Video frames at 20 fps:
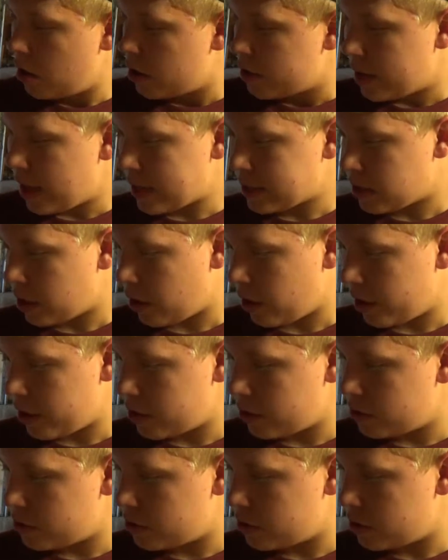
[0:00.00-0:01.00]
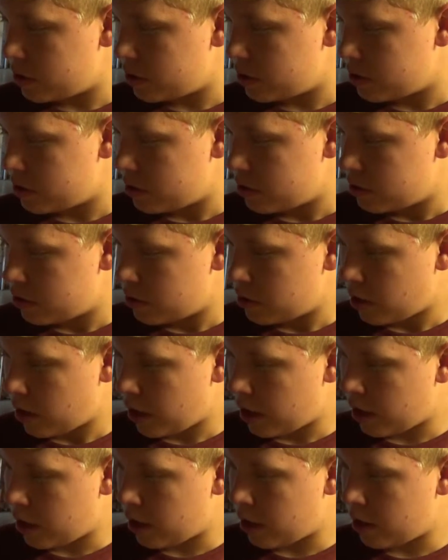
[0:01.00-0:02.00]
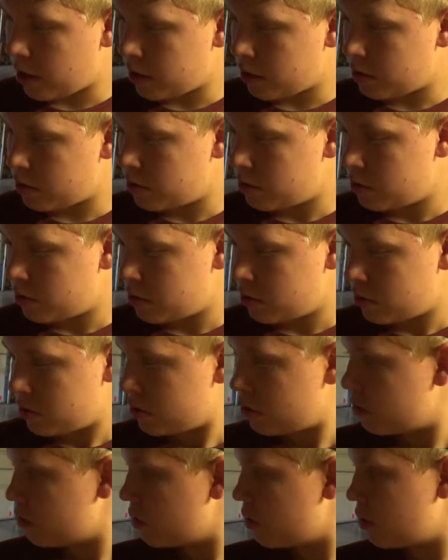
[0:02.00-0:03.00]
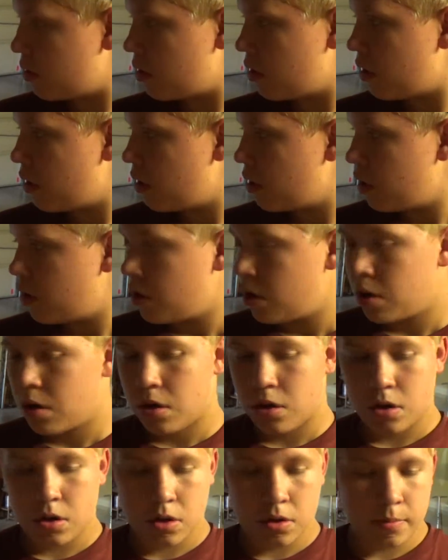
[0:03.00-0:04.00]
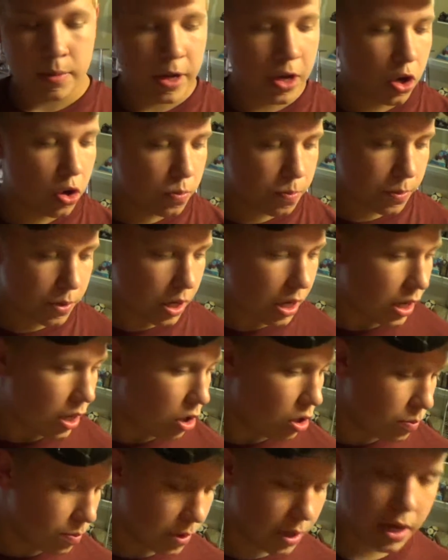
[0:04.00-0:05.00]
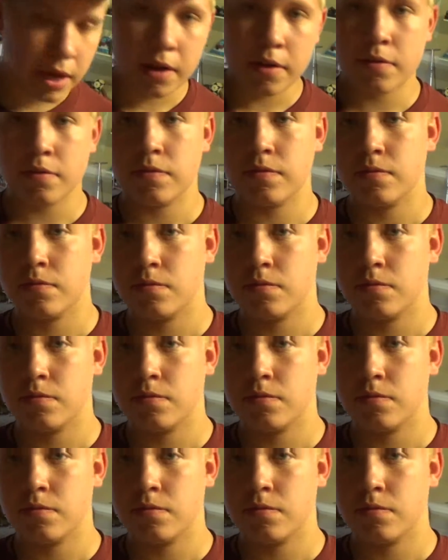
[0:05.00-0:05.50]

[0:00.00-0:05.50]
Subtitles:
that's how I use these, and I hope you have